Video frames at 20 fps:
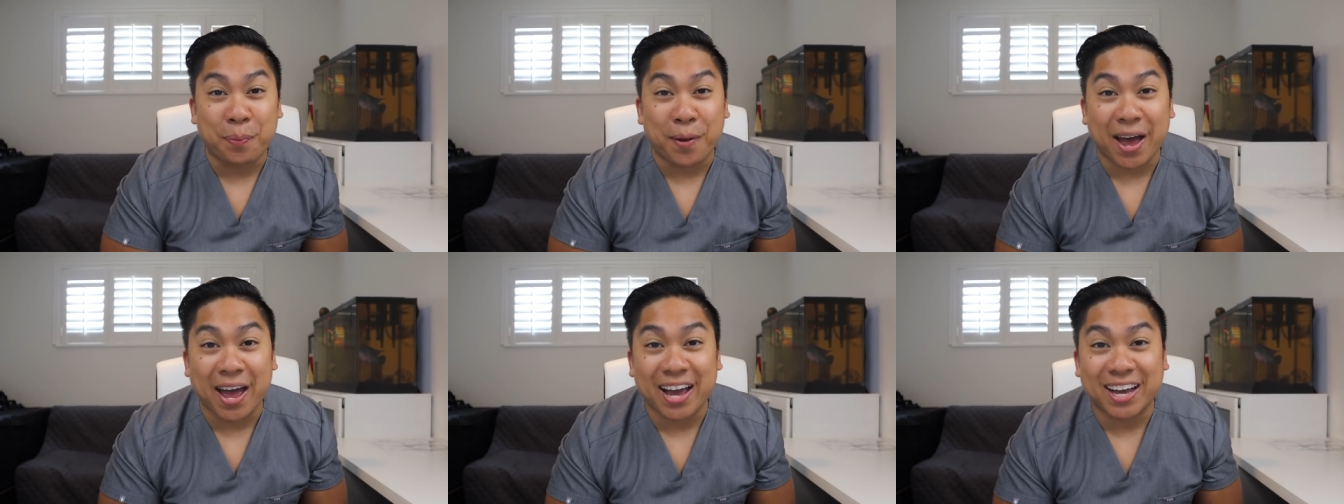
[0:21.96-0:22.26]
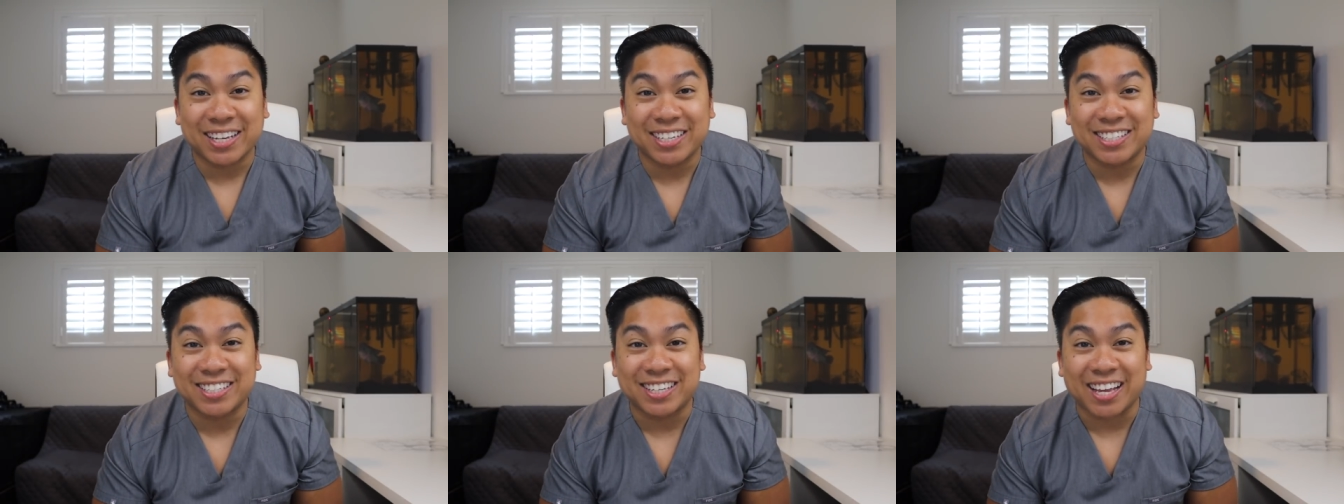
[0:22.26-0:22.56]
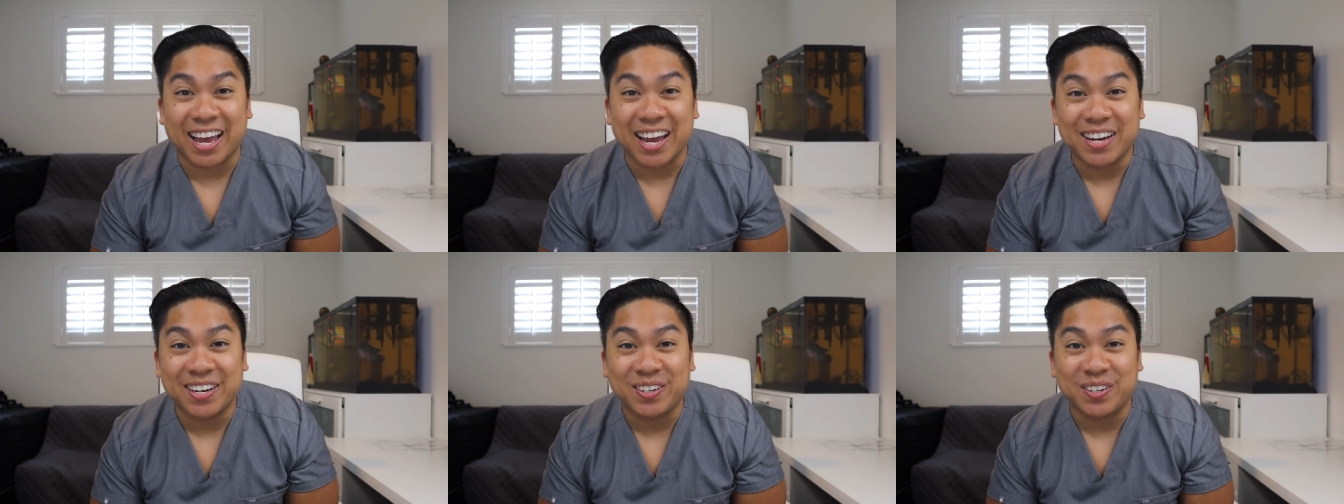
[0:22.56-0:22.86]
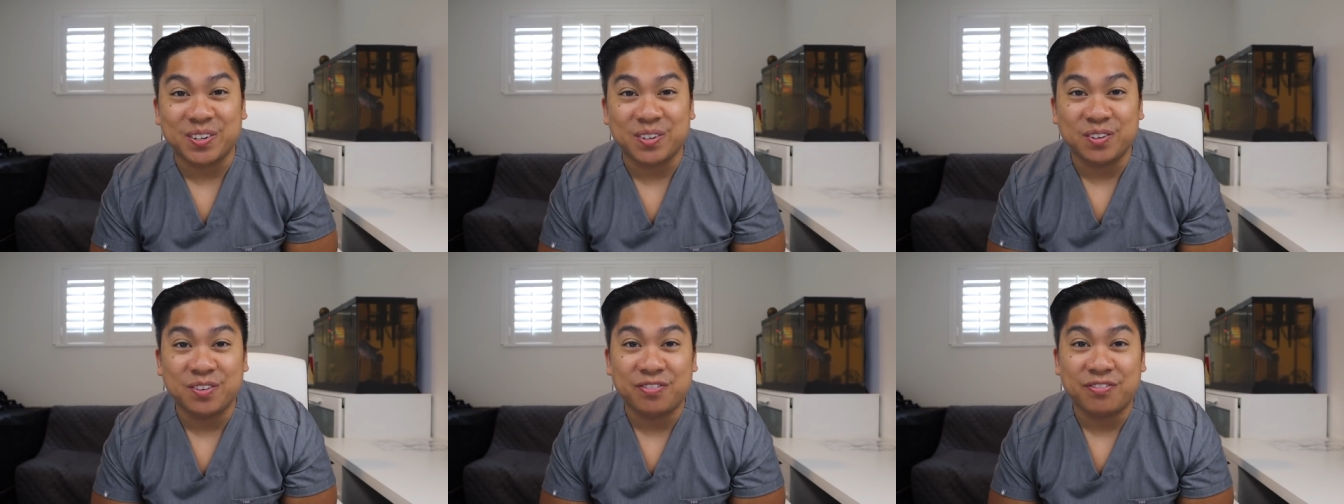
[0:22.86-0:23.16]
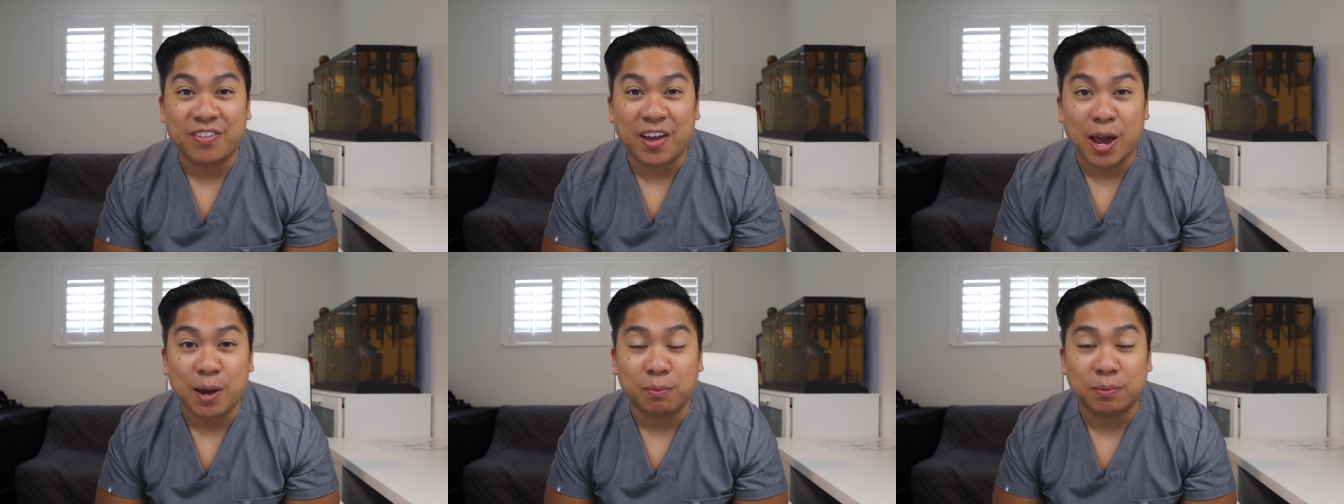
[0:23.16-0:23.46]
back, Psych Dude
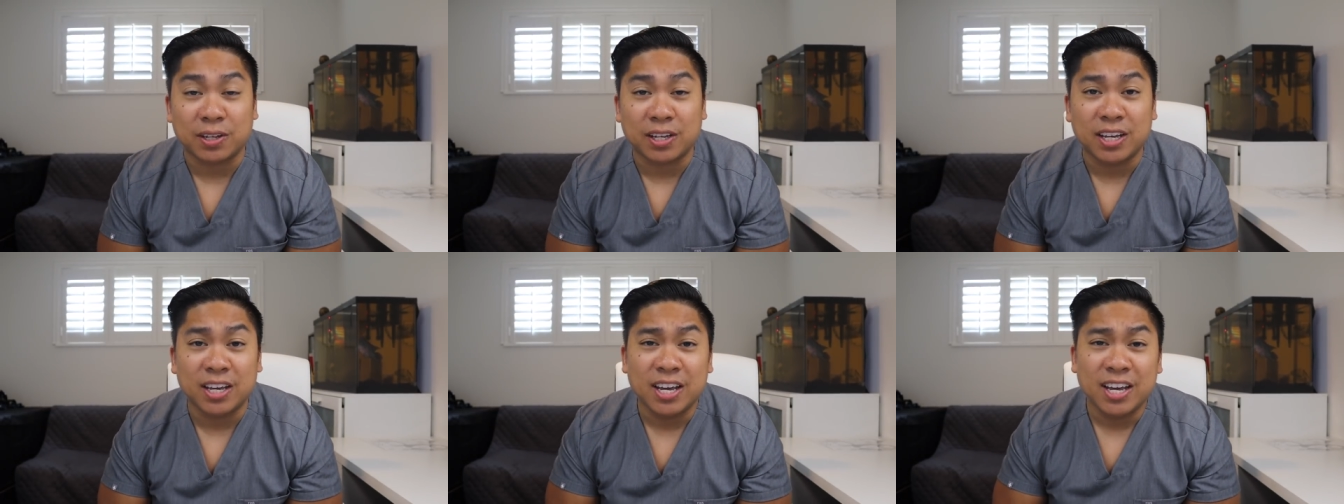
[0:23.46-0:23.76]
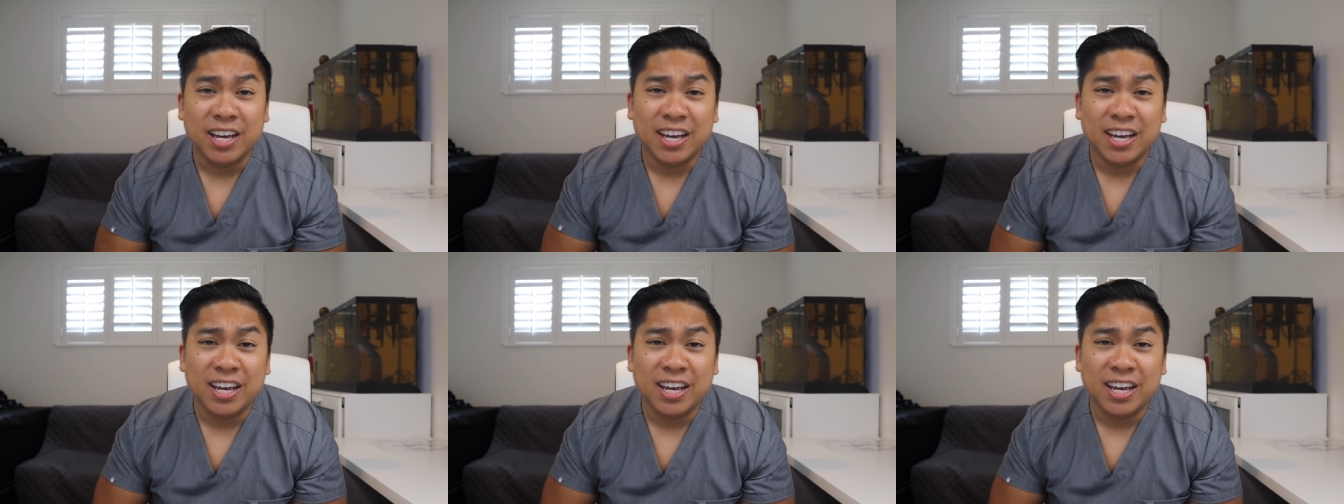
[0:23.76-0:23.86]
family.